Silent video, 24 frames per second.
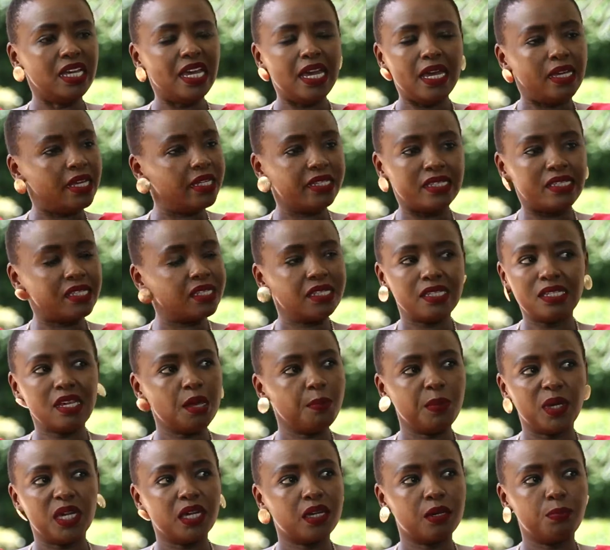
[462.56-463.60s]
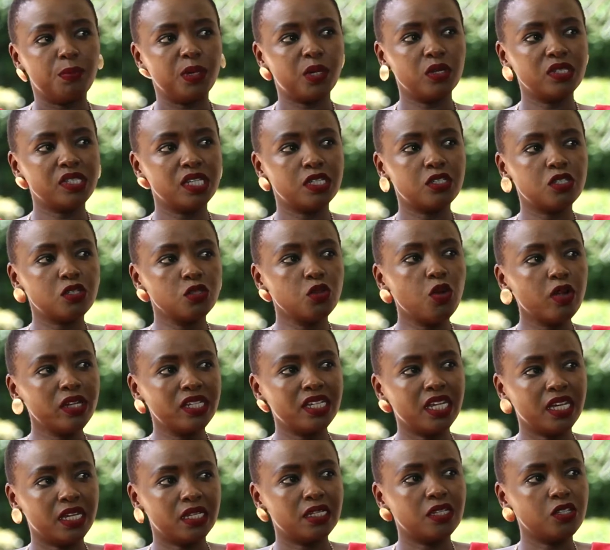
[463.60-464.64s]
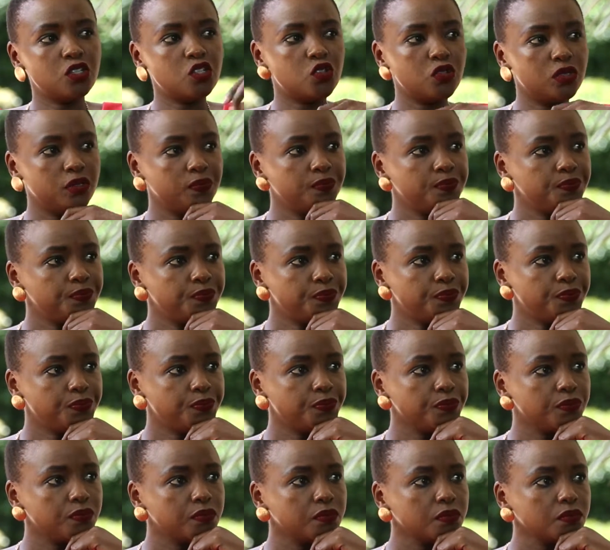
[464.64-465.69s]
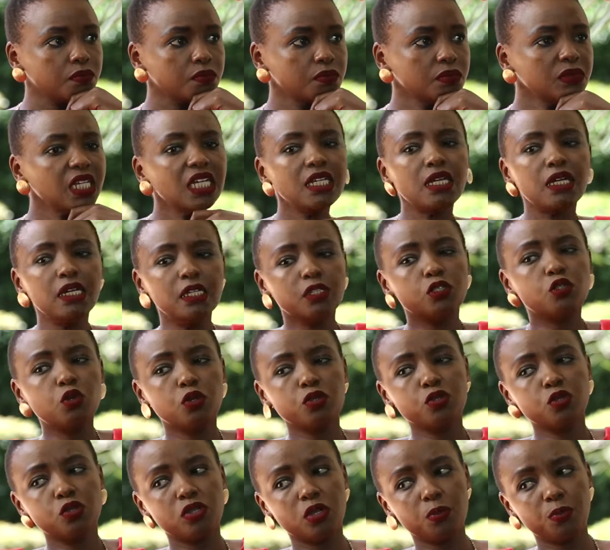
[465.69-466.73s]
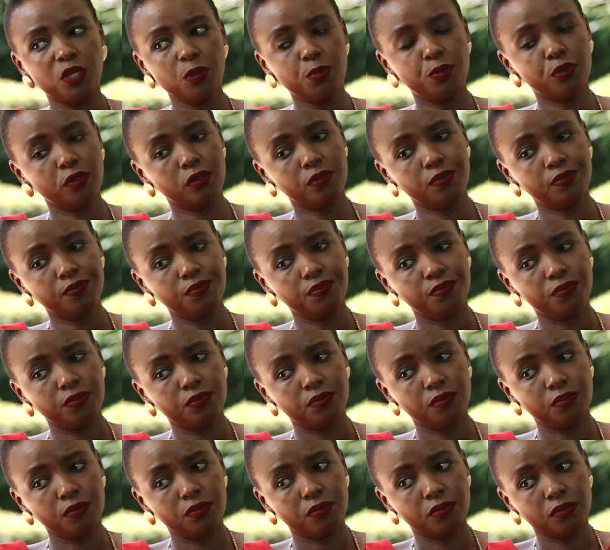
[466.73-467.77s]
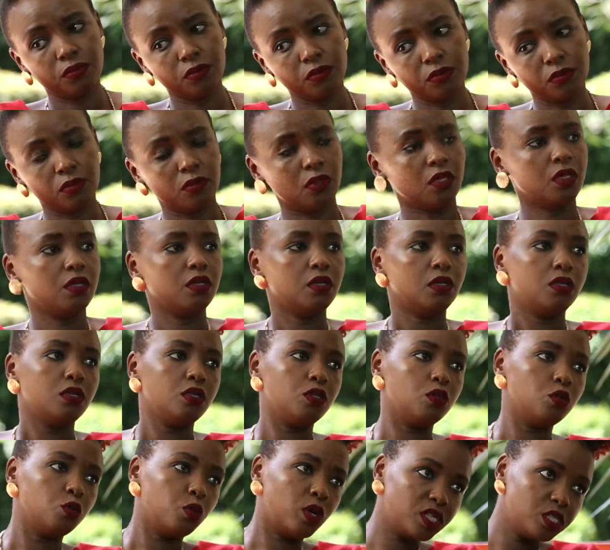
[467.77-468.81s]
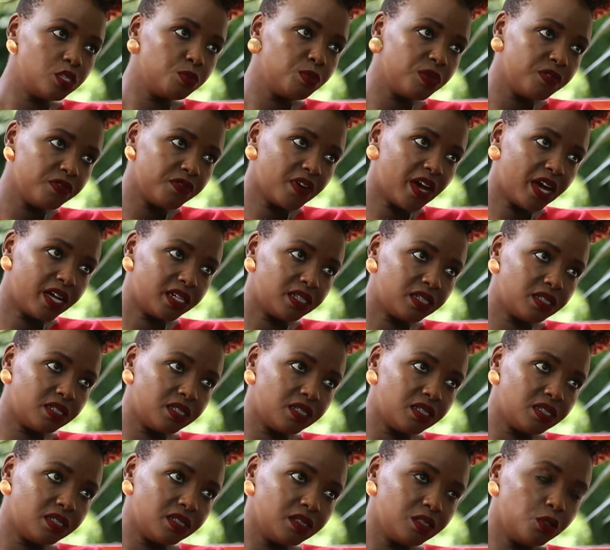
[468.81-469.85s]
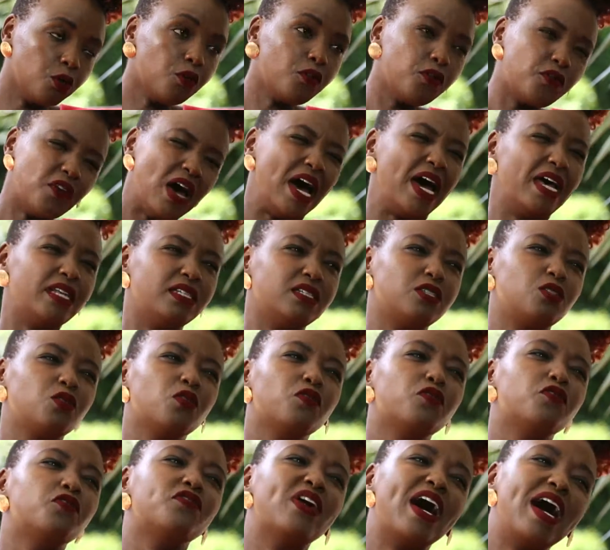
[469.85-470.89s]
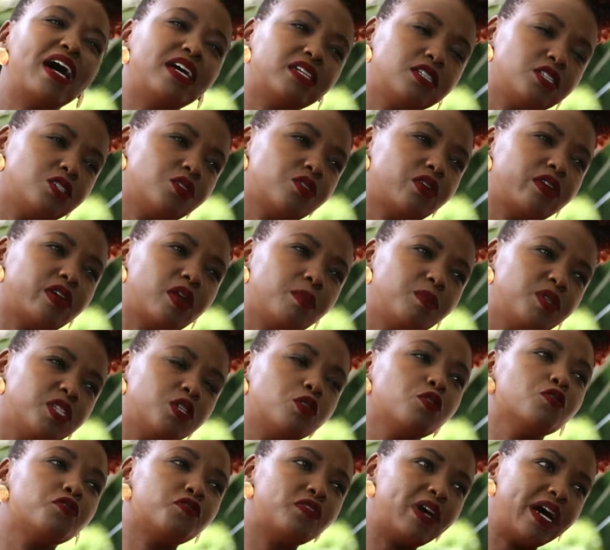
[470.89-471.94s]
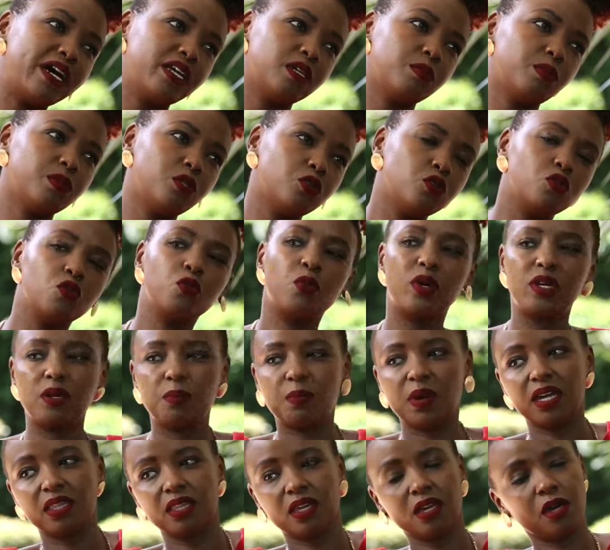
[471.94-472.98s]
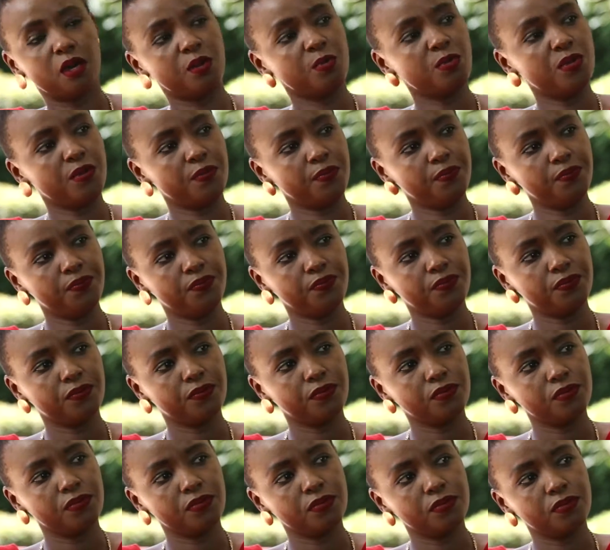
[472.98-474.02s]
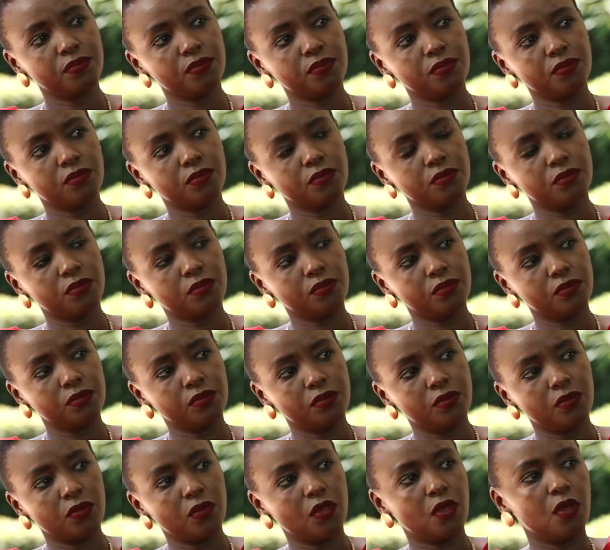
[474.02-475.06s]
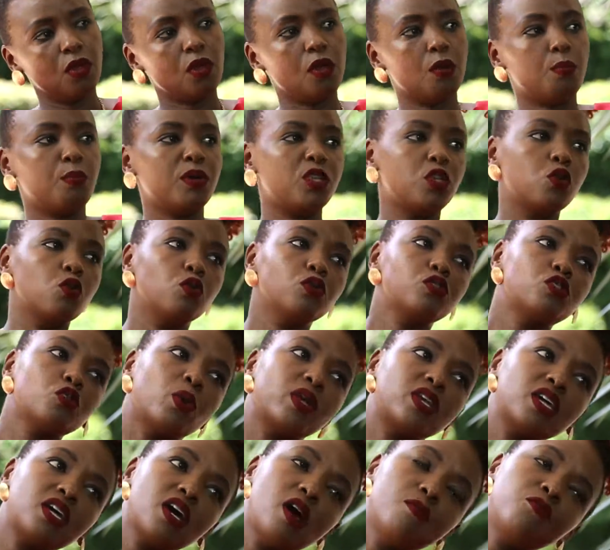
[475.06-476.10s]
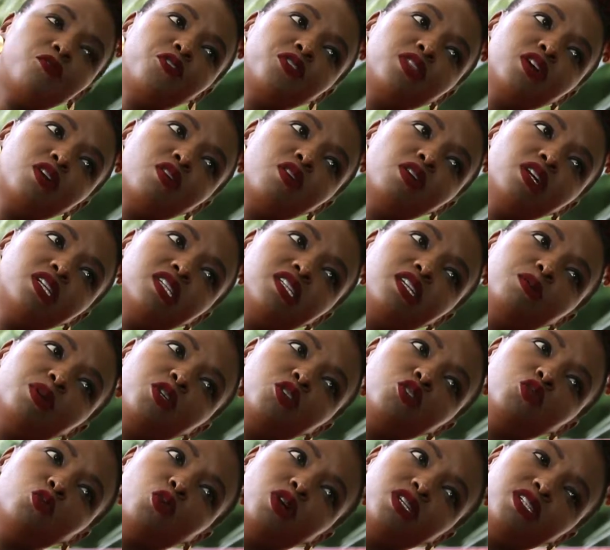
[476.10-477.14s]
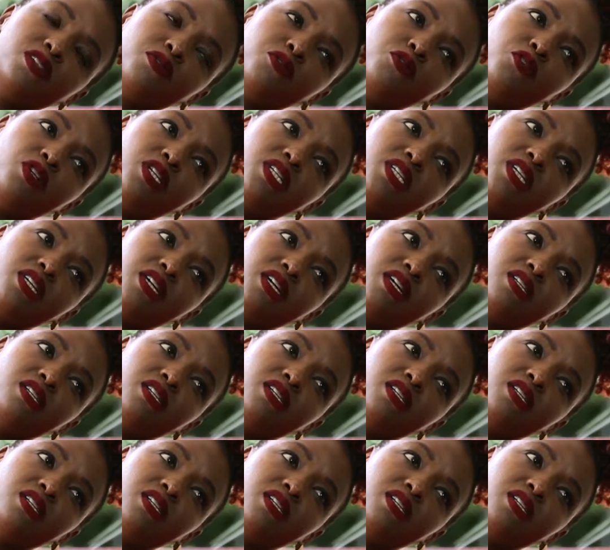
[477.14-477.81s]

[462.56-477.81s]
It's systemic because it's not the industry. Mm-hmm. It's also the people. Mm-hmm. You want to be fans. You're fans. You're fans. You're an MDQ fan, but you don't want to buy the album. Yes, that's it. actually that's the. That's but you problem. also want to come for the concert, but you want a free ticket.